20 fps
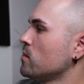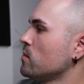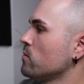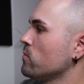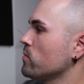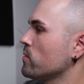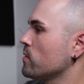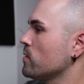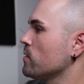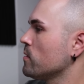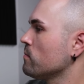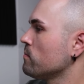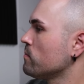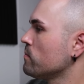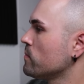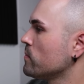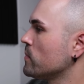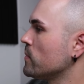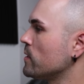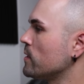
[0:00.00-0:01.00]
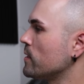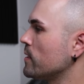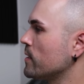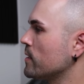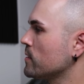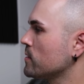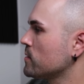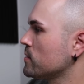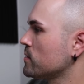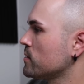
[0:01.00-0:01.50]
Okay,
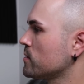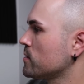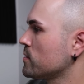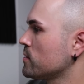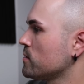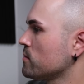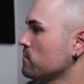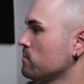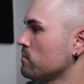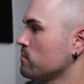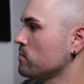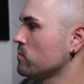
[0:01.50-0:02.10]
let's